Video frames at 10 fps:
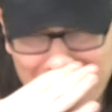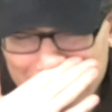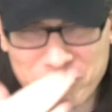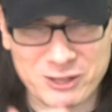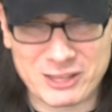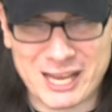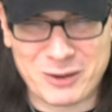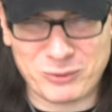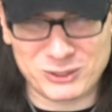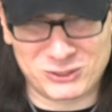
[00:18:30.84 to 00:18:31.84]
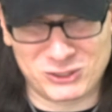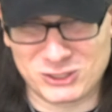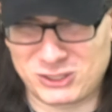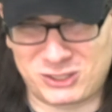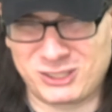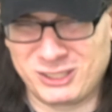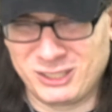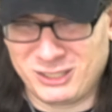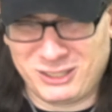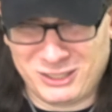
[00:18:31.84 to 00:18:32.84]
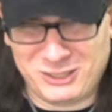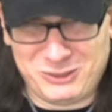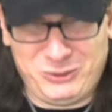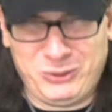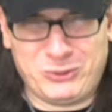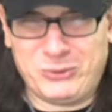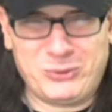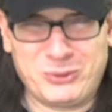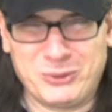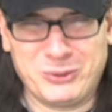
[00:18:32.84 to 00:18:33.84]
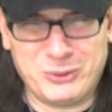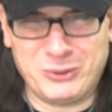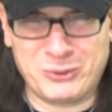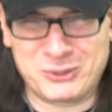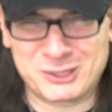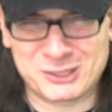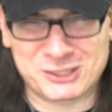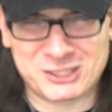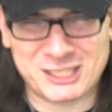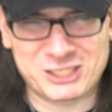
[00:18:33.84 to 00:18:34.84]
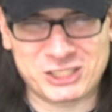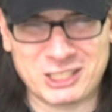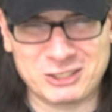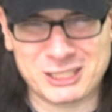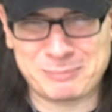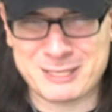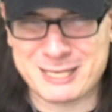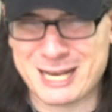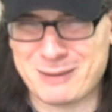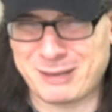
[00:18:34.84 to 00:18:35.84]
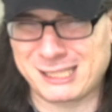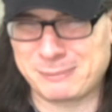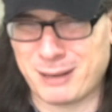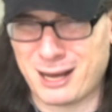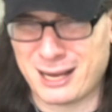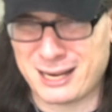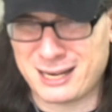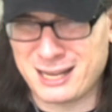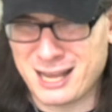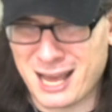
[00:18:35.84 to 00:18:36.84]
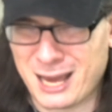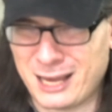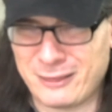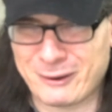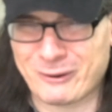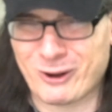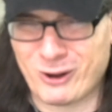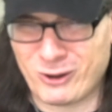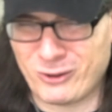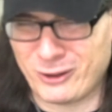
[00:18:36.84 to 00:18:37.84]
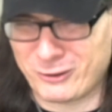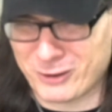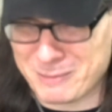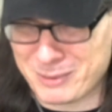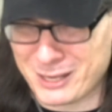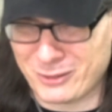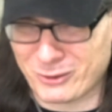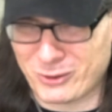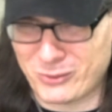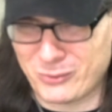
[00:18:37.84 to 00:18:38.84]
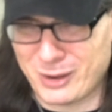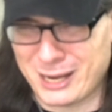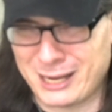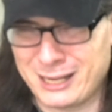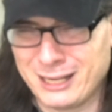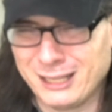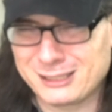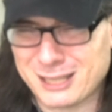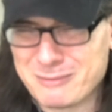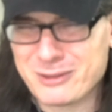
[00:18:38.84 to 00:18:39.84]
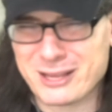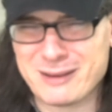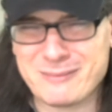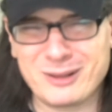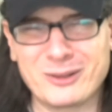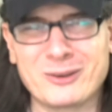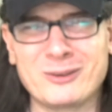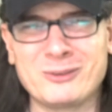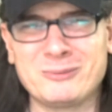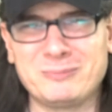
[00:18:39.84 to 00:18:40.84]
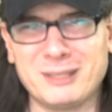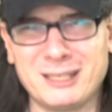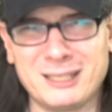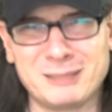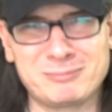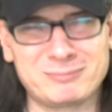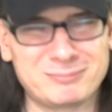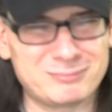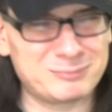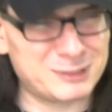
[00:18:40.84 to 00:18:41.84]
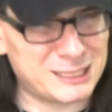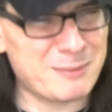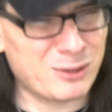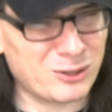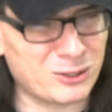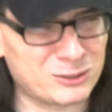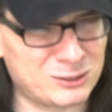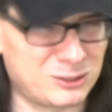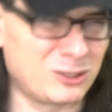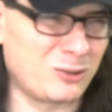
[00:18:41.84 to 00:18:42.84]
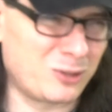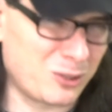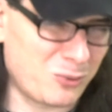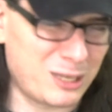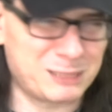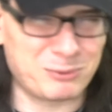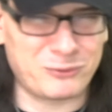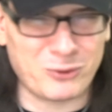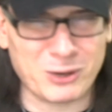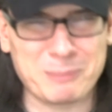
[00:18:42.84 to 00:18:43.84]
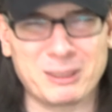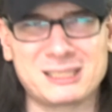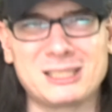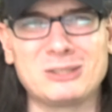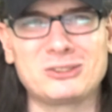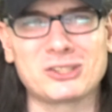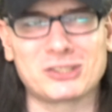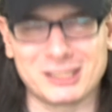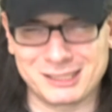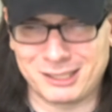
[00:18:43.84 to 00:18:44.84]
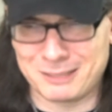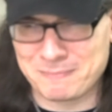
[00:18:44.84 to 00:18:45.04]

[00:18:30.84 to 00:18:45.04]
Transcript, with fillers: everything was just, ooh, ooh, it just said chills up and down my spine, and they're all creepy in their own way. Some of them a little uh, similar to, to the to the ones before it, but still just as good.